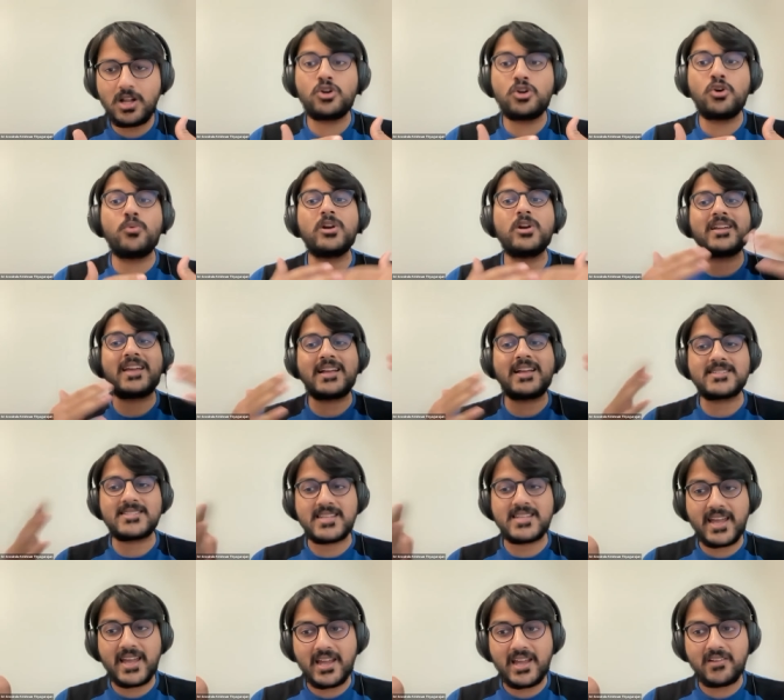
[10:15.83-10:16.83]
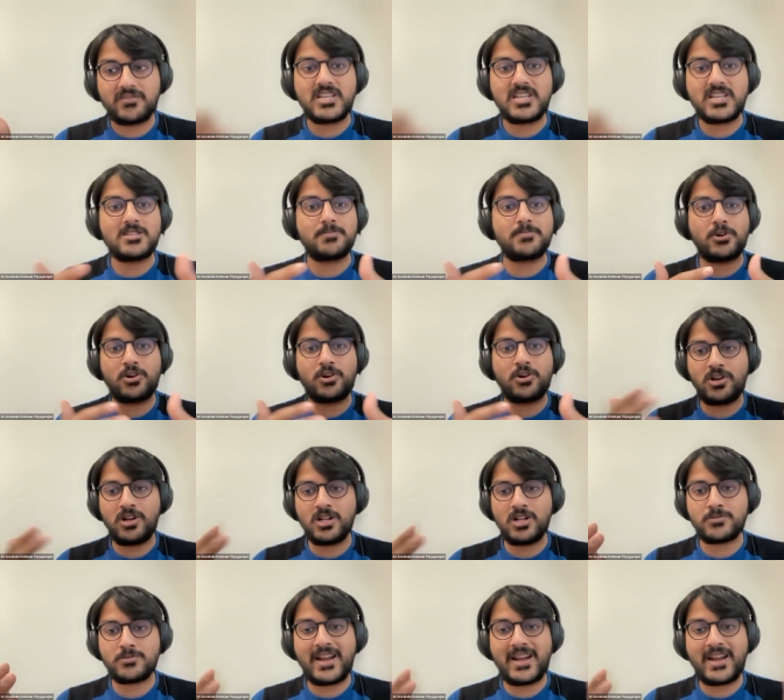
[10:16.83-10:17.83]
no one can say if these
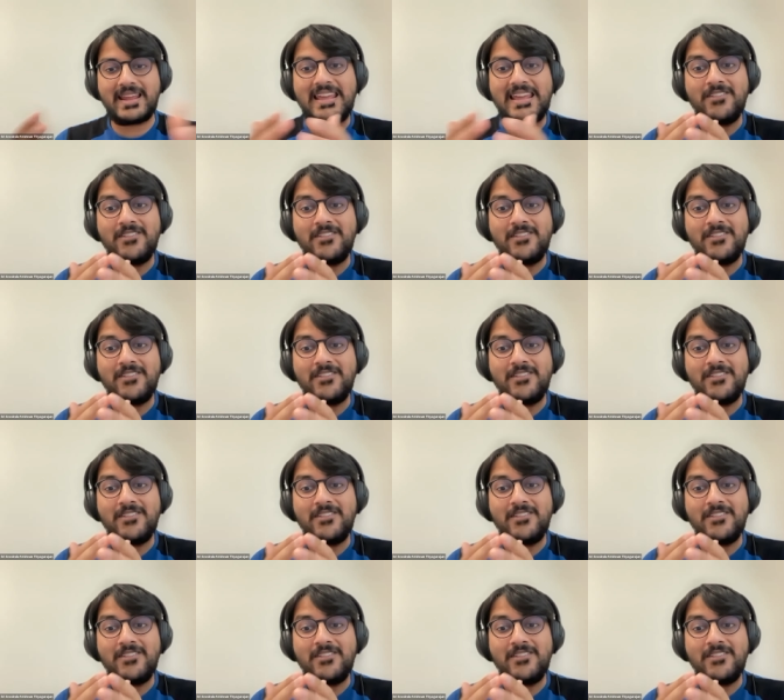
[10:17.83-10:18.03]
protocols were